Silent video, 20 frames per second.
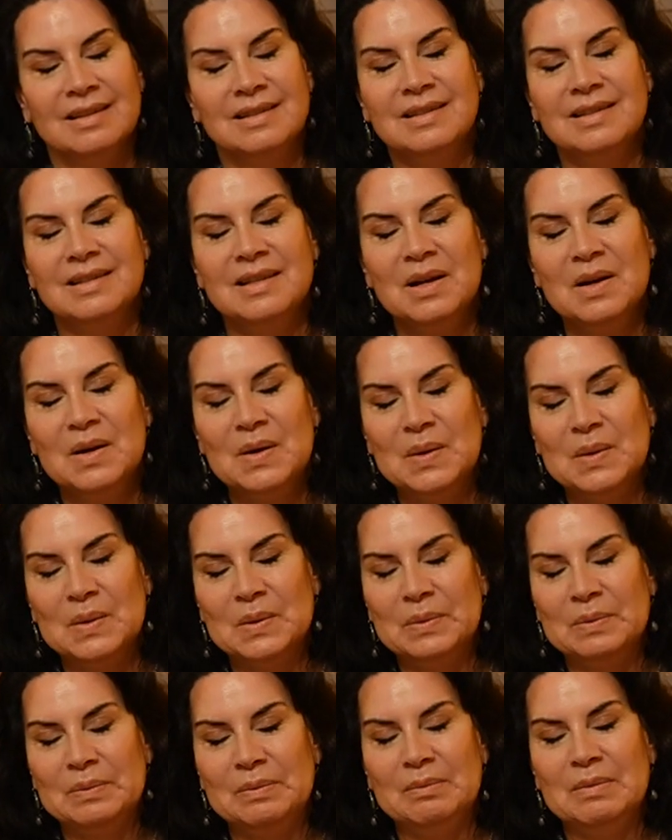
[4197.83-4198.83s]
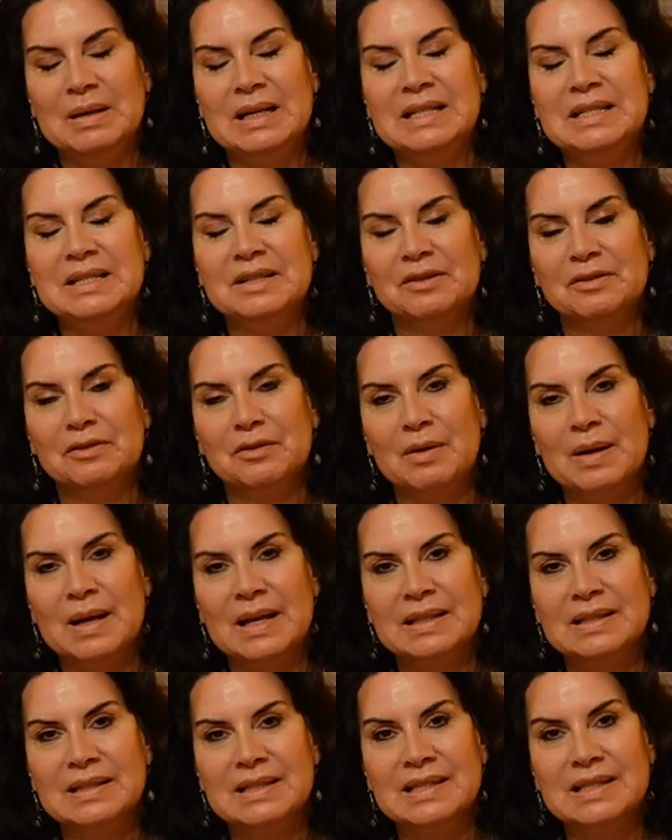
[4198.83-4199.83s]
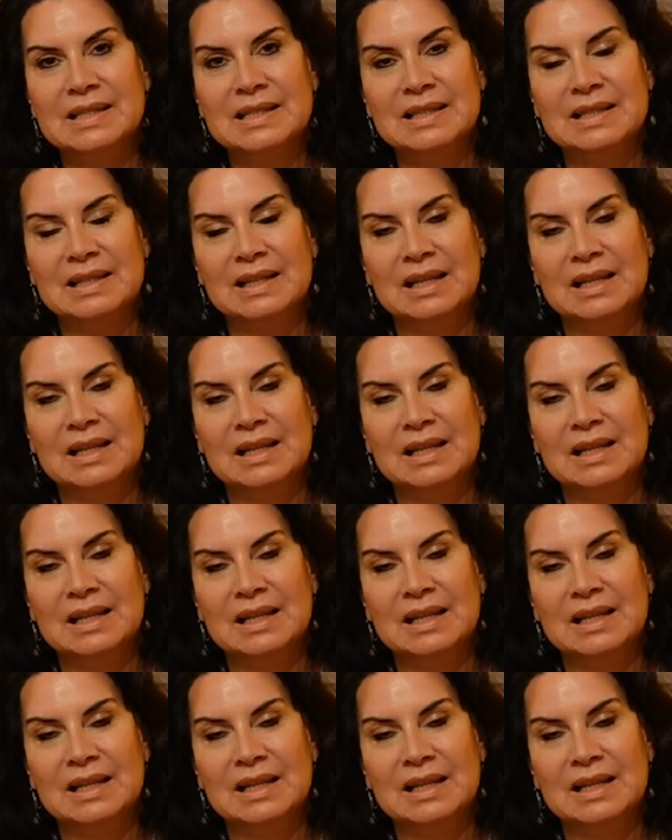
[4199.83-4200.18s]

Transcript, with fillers: So, my dear friends,